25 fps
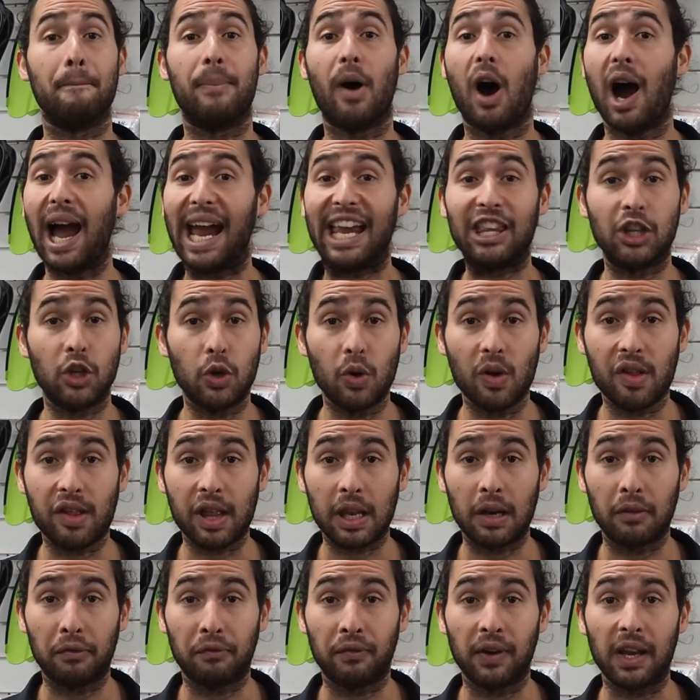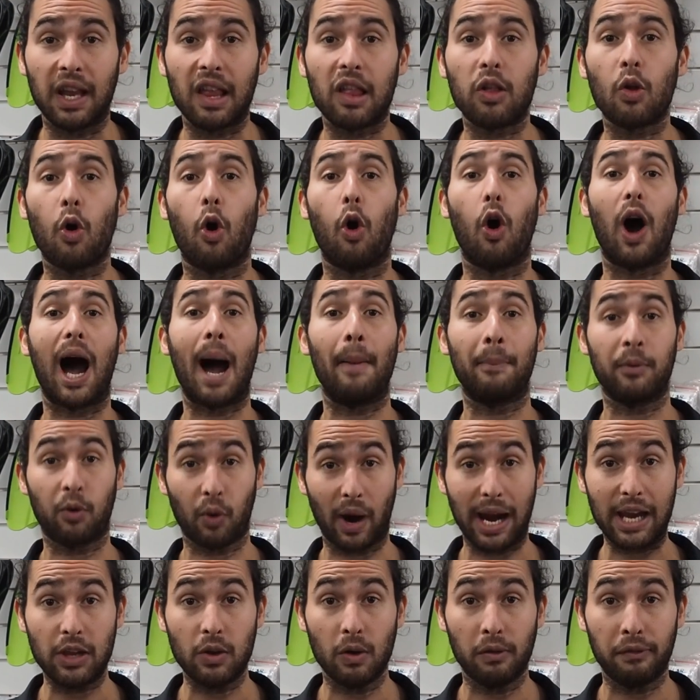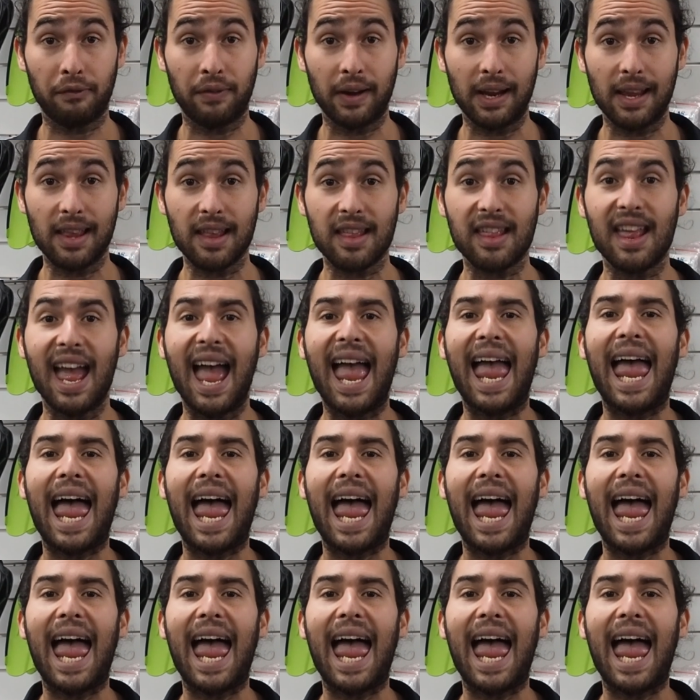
buy a new set of fins or upgrade your fins,